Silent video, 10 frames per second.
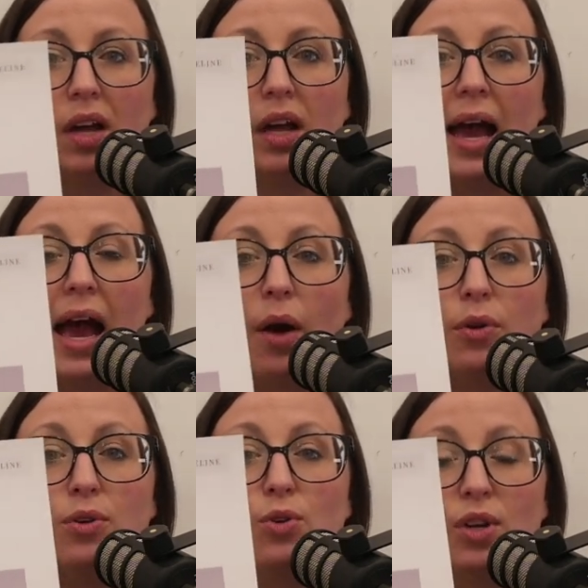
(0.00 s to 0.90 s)
how
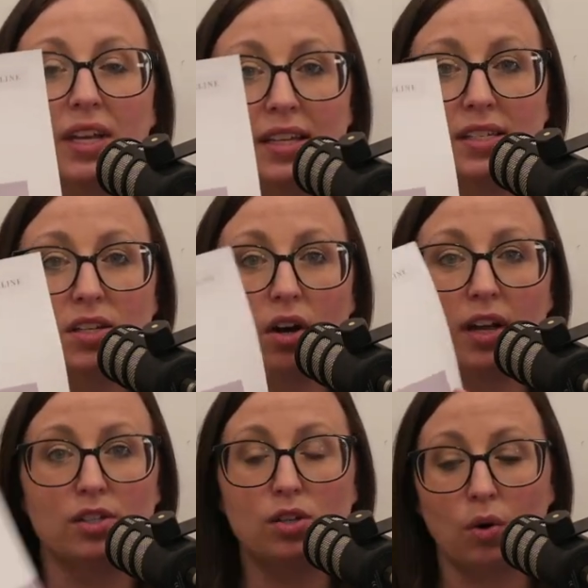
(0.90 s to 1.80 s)
you should get
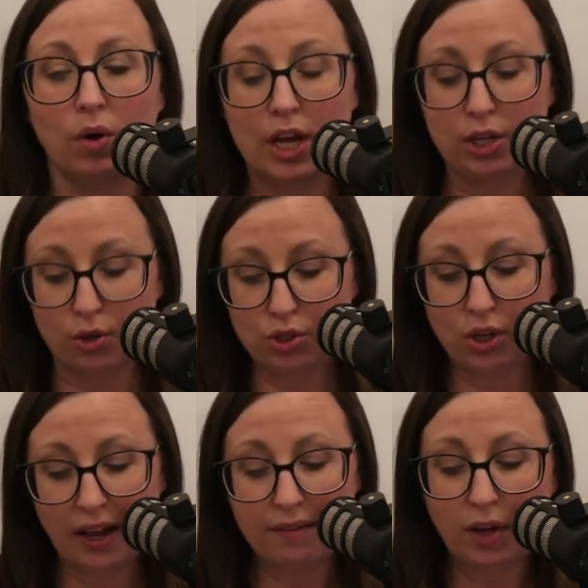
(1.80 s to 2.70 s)
started. So you should
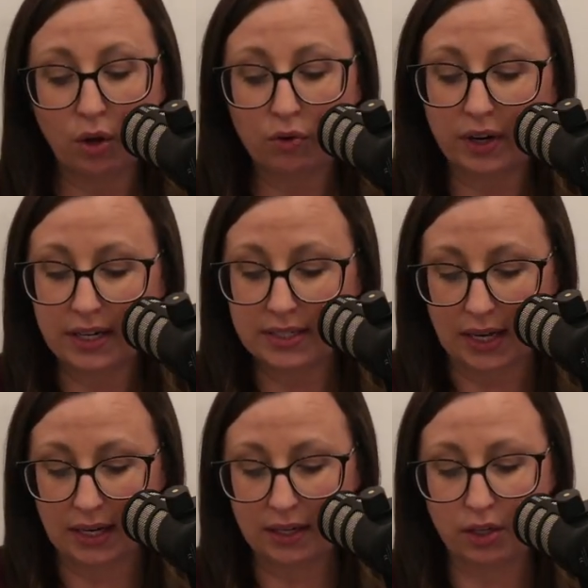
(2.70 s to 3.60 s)
have already
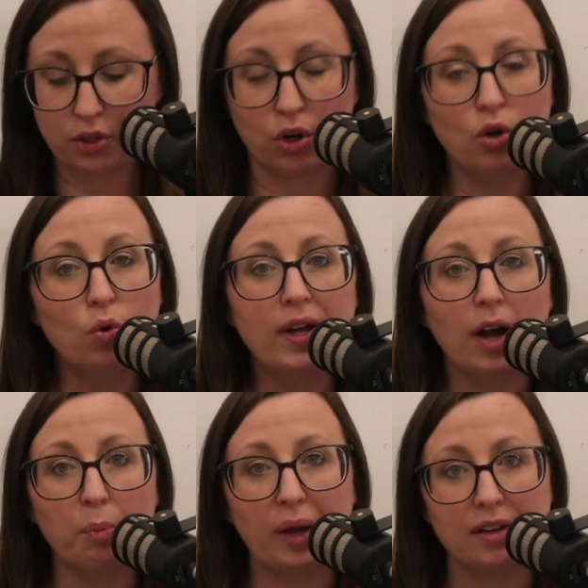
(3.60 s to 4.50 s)
done your Who We Are
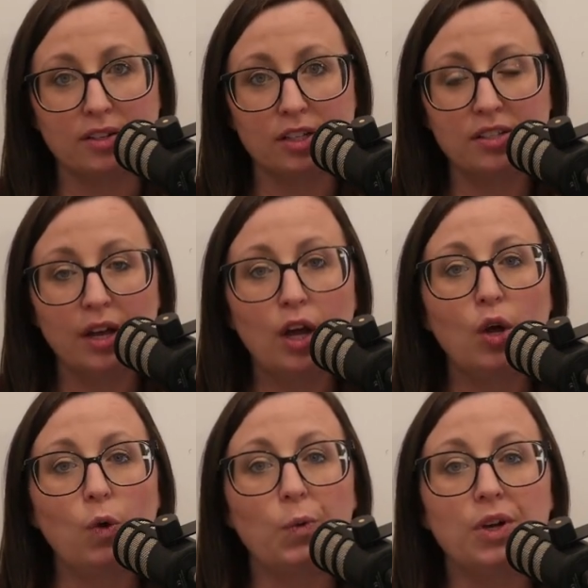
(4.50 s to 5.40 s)
pages,
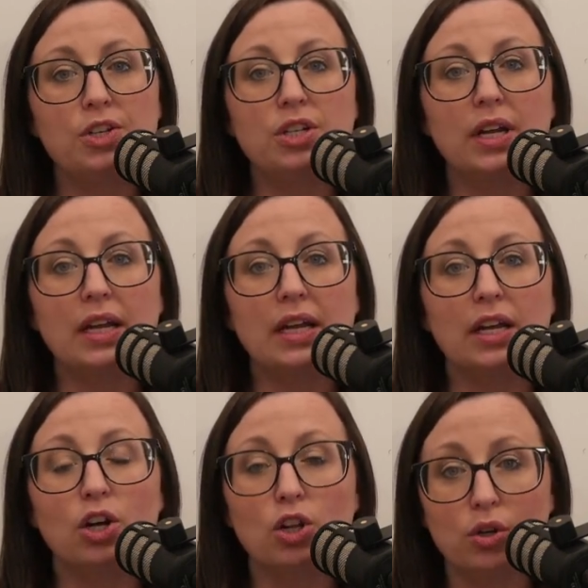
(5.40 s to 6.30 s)
which
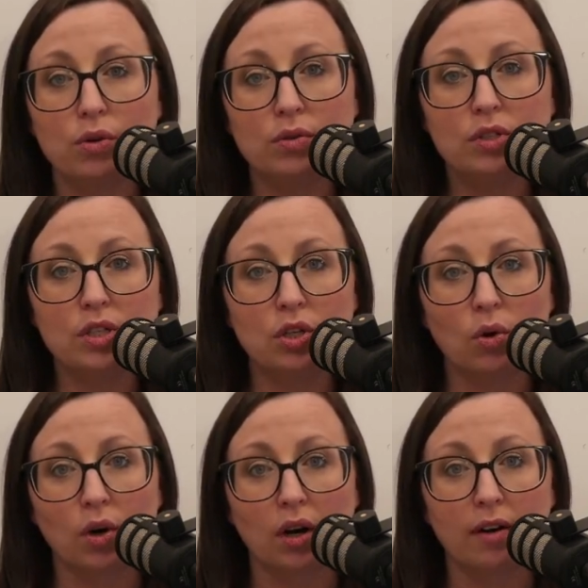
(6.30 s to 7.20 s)
includes
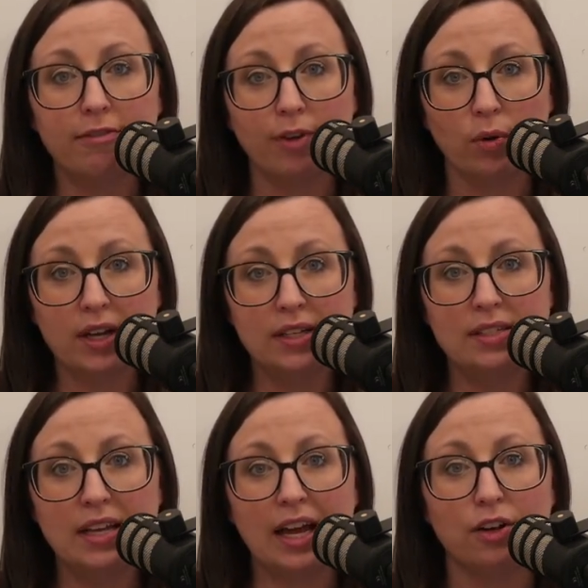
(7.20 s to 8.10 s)
your focus
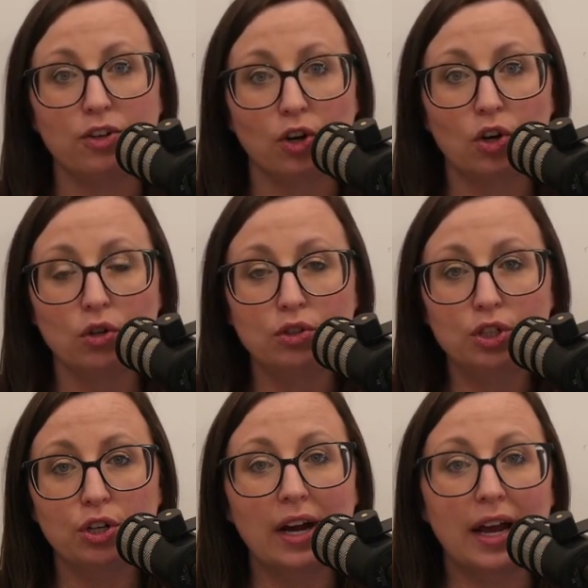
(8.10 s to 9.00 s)
and your
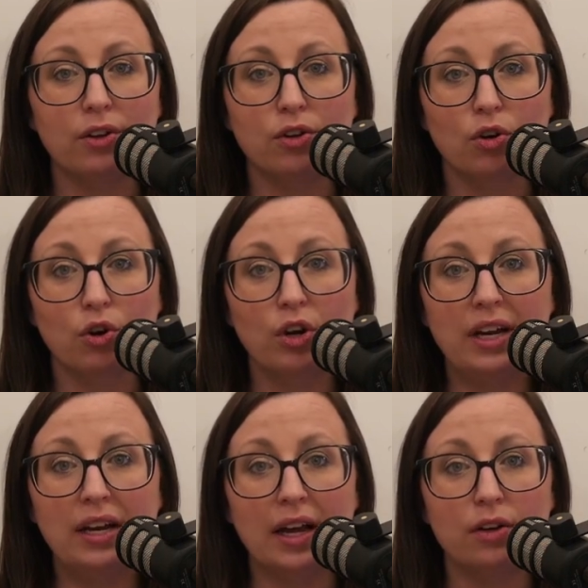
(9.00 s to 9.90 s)
culture and your
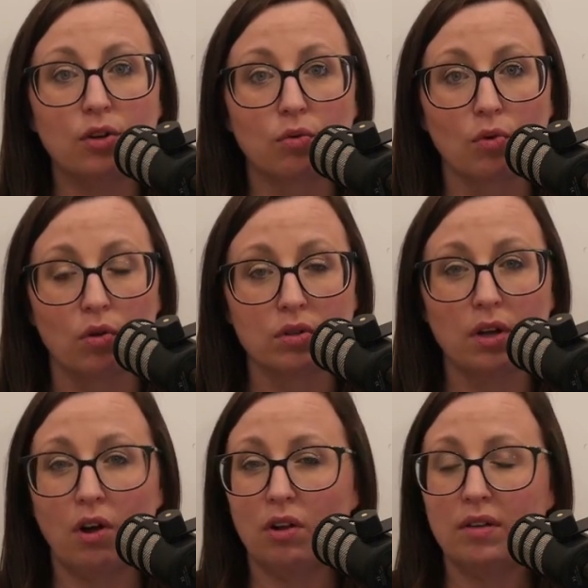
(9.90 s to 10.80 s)
creed and your roles.
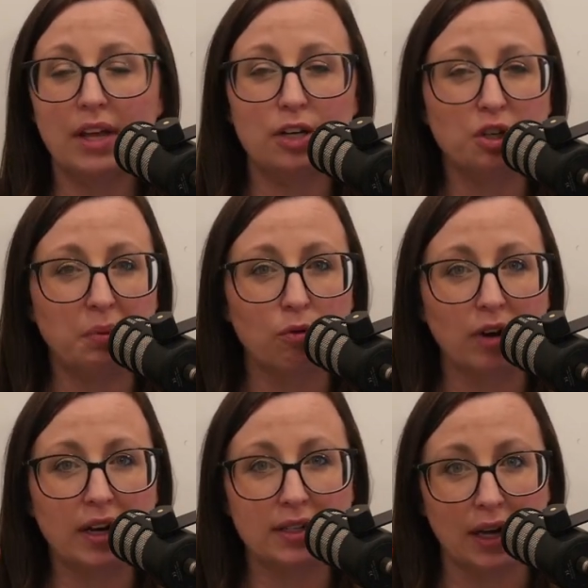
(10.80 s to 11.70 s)
All of that should be
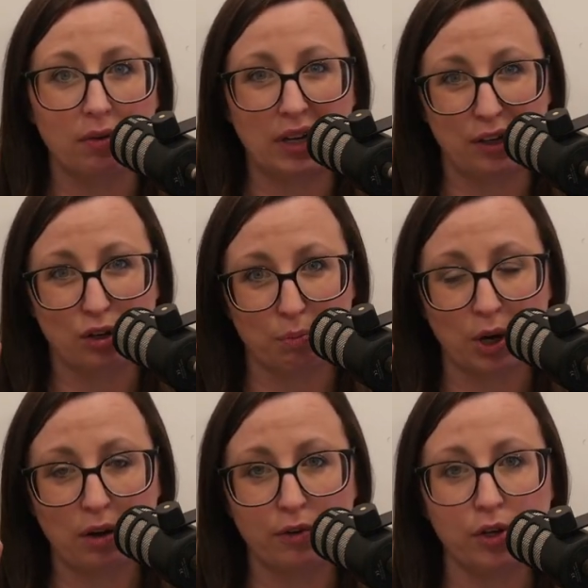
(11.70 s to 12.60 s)
written down in your
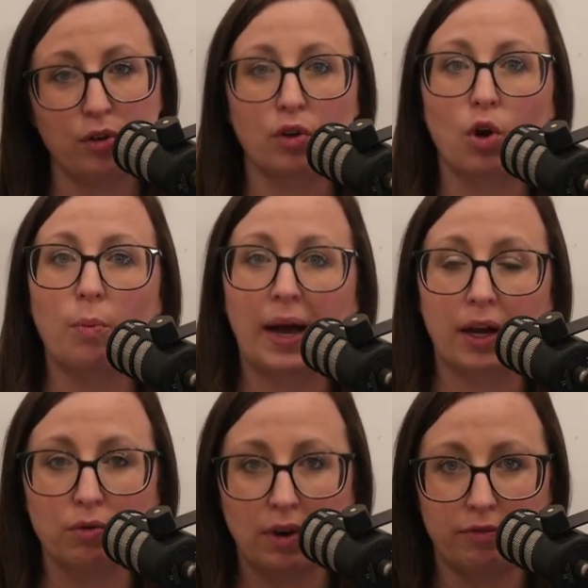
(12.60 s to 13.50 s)
book for you to go back
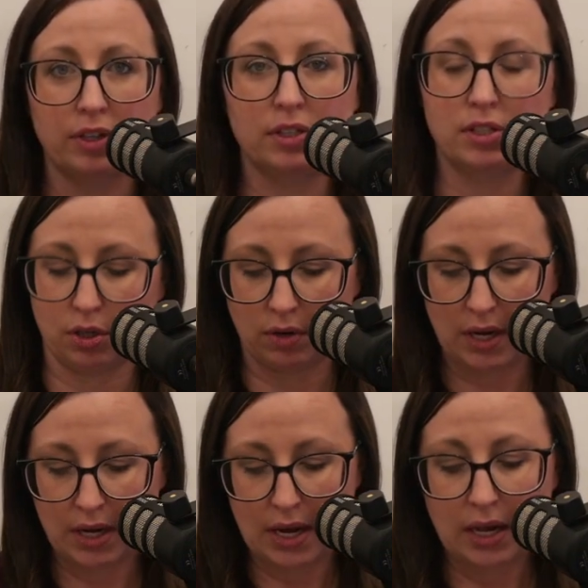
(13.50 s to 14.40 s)
and reference to
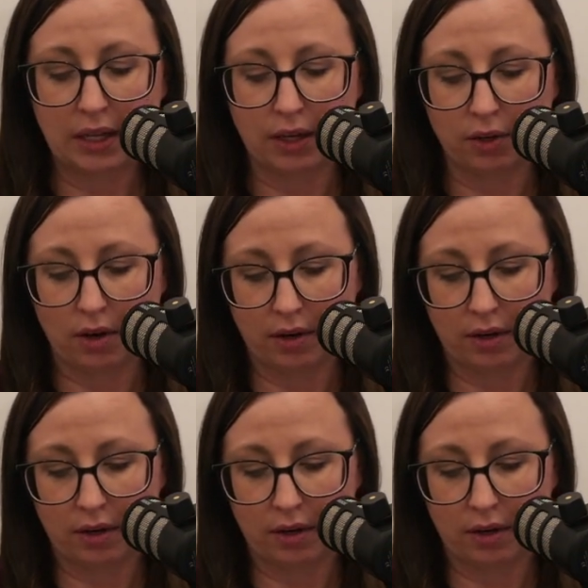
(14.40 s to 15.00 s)
later on.